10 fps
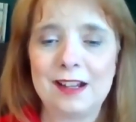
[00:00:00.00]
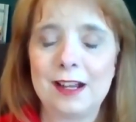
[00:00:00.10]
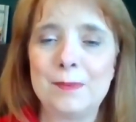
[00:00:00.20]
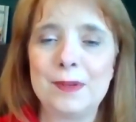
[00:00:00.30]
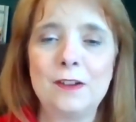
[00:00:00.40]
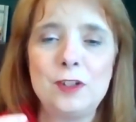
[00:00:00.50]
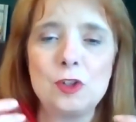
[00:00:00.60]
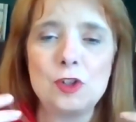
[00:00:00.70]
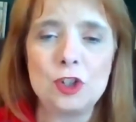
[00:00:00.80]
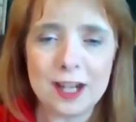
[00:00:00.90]
But if
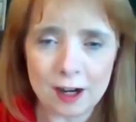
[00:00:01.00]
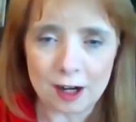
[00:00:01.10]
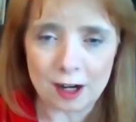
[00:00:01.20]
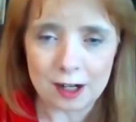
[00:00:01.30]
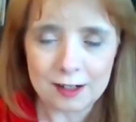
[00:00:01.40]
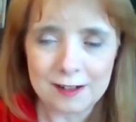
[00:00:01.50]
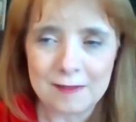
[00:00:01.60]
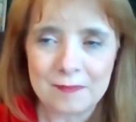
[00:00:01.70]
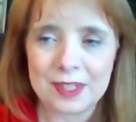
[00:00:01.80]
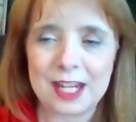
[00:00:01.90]
you share
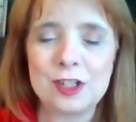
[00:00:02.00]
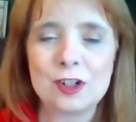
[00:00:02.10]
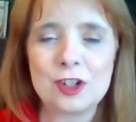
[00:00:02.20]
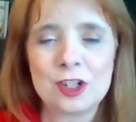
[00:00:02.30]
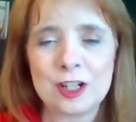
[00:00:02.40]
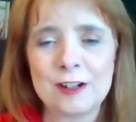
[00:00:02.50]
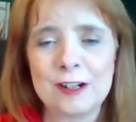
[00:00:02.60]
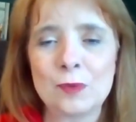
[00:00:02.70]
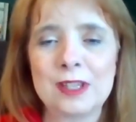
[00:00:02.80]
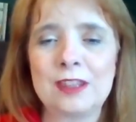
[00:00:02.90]
and you're
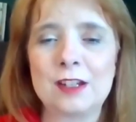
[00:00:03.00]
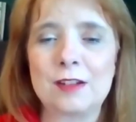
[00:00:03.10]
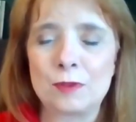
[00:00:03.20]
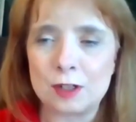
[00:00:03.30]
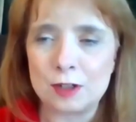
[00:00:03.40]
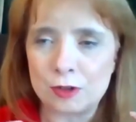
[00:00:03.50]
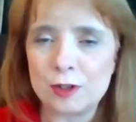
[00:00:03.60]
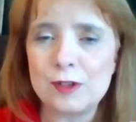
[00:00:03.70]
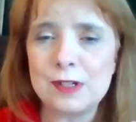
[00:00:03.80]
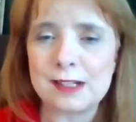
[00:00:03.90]
sharing with the, the
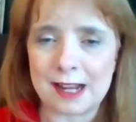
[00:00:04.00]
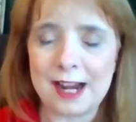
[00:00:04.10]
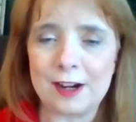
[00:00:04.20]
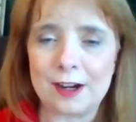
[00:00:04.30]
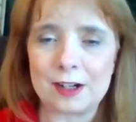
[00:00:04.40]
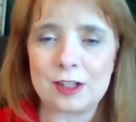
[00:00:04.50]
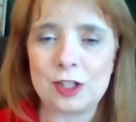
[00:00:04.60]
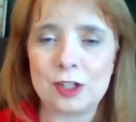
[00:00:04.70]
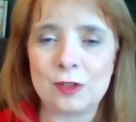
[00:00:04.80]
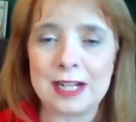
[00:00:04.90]
true desire
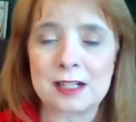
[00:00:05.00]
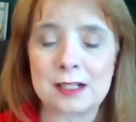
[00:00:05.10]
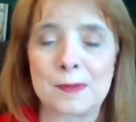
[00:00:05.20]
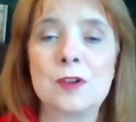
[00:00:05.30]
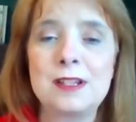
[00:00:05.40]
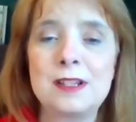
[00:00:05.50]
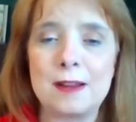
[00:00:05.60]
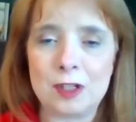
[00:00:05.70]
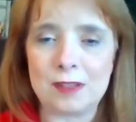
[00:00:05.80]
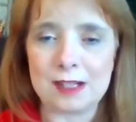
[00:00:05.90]
to expose
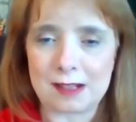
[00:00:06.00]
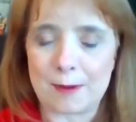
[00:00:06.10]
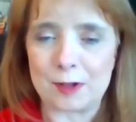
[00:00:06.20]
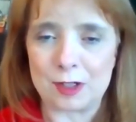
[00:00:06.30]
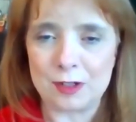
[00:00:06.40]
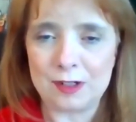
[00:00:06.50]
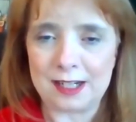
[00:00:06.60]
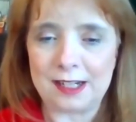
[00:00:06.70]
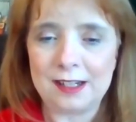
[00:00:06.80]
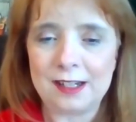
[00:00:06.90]
them to this
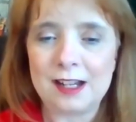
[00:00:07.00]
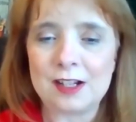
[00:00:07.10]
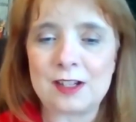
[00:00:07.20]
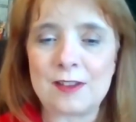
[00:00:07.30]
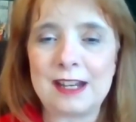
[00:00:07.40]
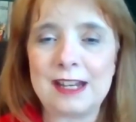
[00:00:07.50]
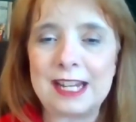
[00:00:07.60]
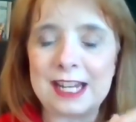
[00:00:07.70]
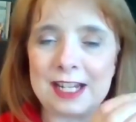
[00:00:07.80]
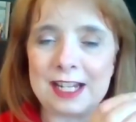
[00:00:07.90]
opportunity so that
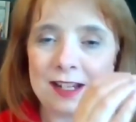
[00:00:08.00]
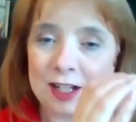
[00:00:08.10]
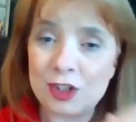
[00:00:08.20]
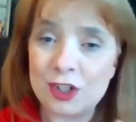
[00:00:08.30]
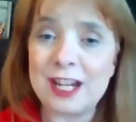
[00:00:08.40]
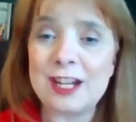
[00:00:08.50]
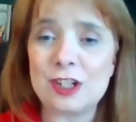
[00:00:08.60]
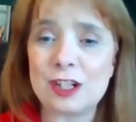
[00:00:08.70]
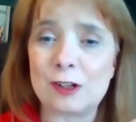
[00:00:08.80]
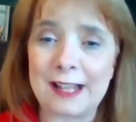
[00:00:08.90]
it can change
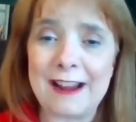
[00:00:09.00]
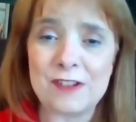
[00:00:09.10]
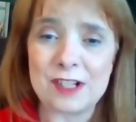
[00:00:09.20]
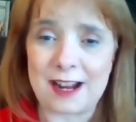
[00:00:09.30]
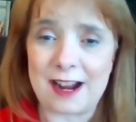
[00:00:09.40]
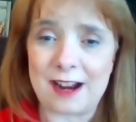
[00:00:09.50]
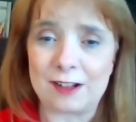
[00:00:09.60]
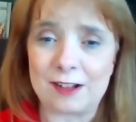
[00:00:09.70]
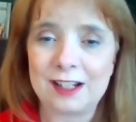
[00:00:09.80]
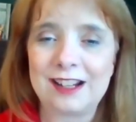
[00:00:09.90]
their
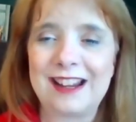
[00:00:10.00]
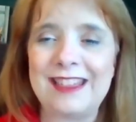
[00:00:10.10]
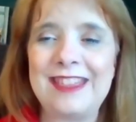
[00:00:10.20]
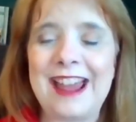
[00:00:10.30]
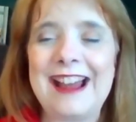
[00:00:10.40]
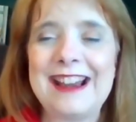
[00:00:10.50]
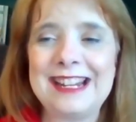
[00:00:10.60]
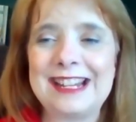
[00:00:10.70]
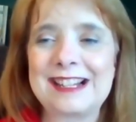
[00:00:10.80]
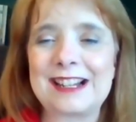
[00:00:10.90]
lifestyle, that
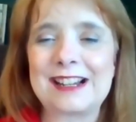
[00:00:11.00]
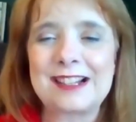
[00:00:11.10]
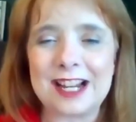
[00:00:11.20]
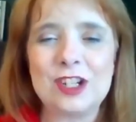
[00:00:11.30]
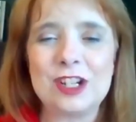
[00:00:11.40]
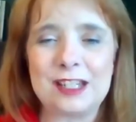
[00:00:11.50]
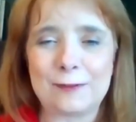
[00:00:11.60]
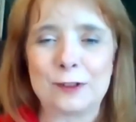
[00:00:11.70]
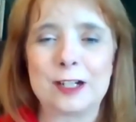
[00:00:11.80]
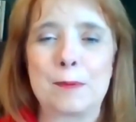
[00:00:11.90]
is such a
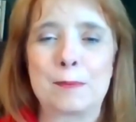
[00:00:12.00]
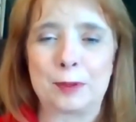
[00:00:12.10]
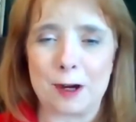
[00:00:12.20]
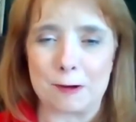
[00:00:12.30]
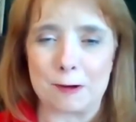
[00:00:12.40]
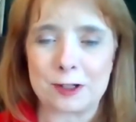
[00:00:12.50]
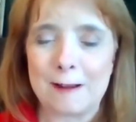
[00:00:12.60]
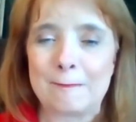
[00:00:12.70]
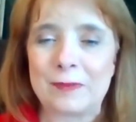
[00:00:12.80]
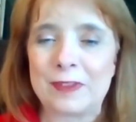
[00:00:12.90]
different approach.
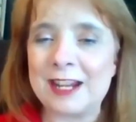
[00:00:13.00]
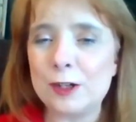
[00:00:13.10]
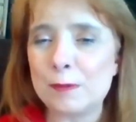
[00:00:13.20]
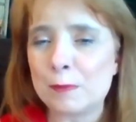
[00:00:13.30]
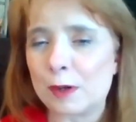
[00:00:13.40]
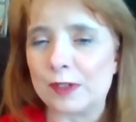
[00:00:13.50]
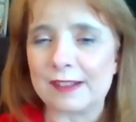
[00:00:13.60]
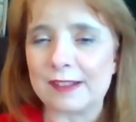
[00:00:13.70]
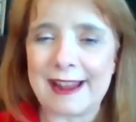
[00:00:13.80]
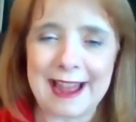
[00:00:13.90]
Then you're more
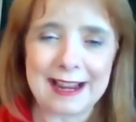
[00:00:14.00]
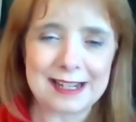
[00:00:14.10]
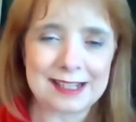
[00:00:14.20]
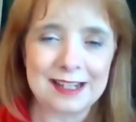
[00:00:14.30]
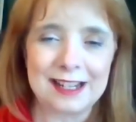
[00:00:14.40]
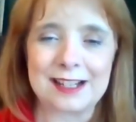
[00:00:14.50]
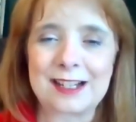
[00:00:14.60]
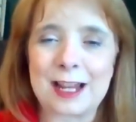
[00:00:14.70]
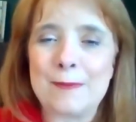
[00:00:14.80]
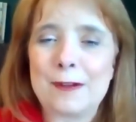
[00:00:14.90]
relaxed it's
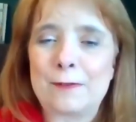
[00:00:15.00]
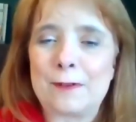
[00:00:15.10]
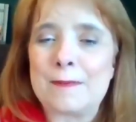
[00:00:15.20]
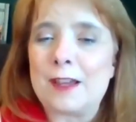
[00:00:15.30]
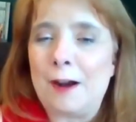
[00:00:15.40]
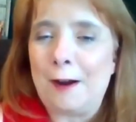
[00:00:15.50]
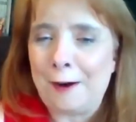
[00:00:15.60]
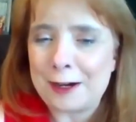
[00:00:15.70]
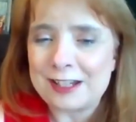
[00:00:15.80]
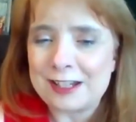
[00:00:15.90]
coming from the
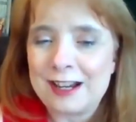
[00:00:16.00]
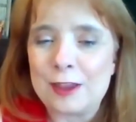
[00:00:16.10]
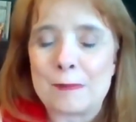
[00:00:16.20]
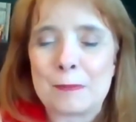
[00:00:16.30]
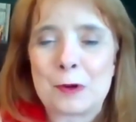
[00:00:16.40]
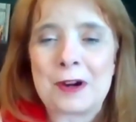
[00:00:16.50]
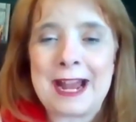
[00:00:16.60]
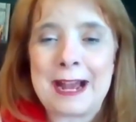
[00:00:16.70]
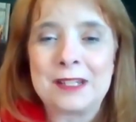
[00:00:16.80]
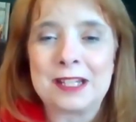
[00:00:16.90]
heart. They're more
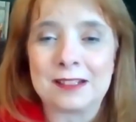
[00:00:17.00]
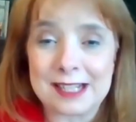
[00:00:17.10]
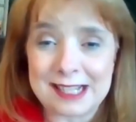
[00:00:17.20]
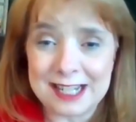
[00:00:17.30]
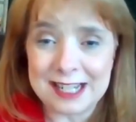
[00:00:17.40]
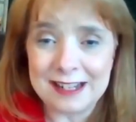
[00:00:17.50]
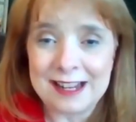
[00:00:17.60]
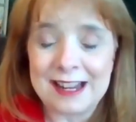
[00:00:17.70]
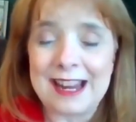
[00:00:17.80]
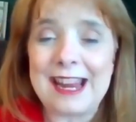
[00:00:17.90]
apt to listen,
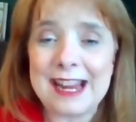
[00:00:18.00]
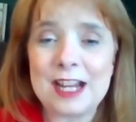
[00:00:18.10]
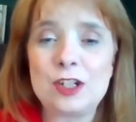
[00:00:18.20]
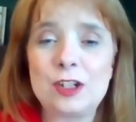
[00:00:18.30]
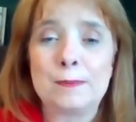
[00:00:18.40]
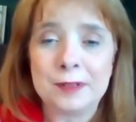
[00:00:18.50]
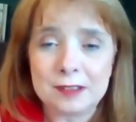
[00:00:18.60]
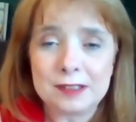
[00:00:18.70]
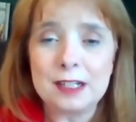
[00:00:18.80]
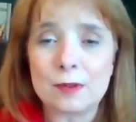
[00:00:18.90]
and you're
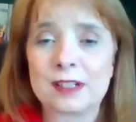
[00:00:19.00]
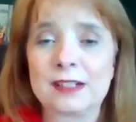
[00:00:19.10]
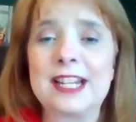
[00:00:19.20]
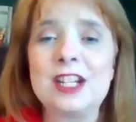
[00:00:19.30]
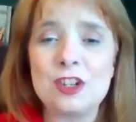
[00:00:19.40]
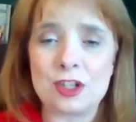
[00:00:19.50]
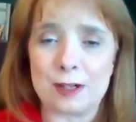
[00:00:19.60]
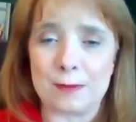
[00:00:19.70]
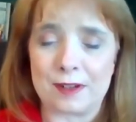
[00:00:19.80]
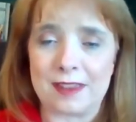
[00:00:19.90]
building a
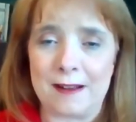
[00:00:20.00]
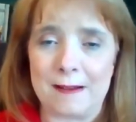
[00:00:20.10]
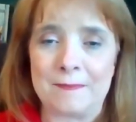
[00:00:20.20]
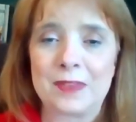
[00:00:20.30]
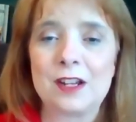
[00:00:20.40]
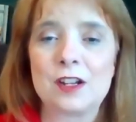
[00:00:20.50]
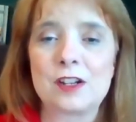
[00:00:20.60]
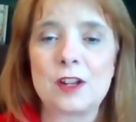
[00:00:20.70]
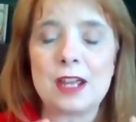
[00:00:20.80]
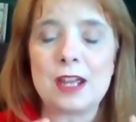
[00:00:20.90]
relationship with them
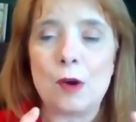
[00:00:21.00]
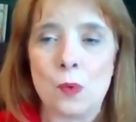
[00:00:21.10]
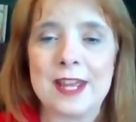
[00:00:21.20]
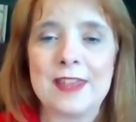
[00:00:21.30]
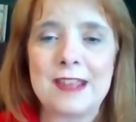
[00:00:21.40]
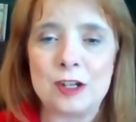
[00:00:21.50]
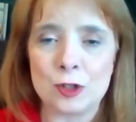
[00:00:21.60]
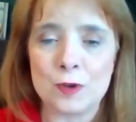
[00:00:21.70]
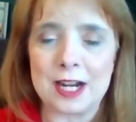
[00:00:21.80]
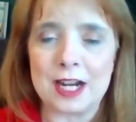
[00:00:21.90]
so that when they
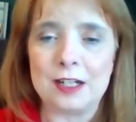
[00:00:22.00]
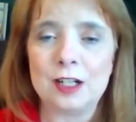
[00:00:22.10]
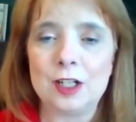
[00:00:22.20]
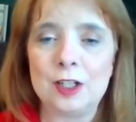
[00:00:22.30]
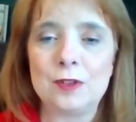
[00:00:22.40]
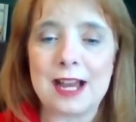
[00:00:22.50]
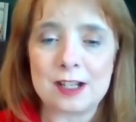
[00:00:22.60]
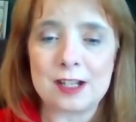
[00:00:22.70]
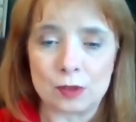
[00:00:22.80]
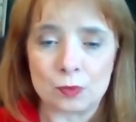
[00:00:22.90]
join, you
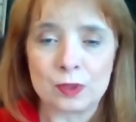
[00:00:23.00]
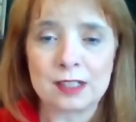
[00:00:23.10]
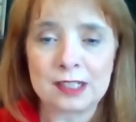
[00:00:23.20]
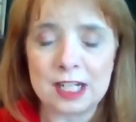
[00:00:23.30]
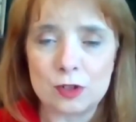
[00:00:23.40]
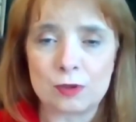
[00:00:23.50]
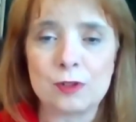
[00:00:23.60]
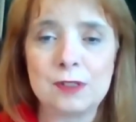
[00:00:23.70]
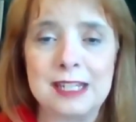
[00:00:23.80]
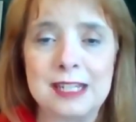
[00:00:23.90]
guys are really, truly